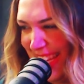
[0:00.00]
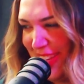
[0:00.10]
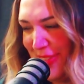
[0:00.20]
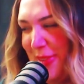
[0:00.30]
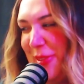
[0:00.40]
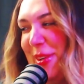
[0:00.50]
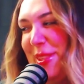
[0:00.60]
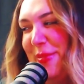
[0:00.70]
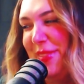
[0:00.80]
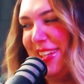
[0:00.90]
recorded
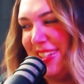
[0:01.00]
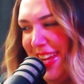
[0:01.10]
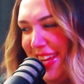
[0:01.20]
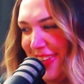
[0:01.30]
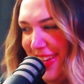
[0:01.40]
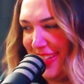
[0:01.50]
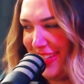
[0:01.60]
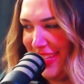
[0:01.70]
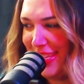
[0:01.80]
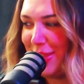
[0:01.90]
the Mick Jagger and
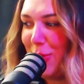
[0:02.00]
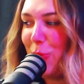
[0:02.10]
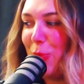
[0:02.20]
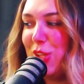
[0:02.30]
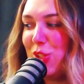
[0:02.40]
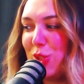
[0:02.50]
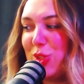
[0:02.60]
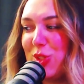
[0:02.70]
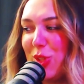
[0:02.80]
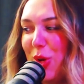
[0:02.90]
Keith Richards
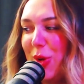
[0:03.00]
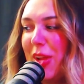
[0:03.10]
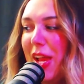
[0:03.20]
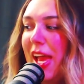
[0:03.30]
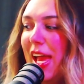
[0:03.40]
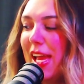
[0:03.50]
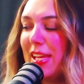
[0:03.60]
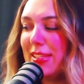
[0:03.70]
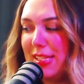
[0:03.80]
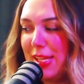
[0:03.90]
song
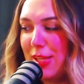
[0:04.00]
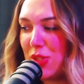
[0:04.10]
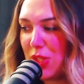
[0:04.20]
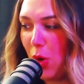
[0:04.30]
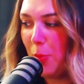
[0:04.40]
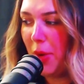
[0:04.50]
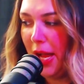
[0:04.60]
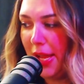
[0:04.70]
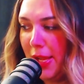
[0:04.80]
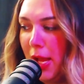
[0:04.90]
As Tears Go
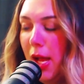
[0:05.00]
By,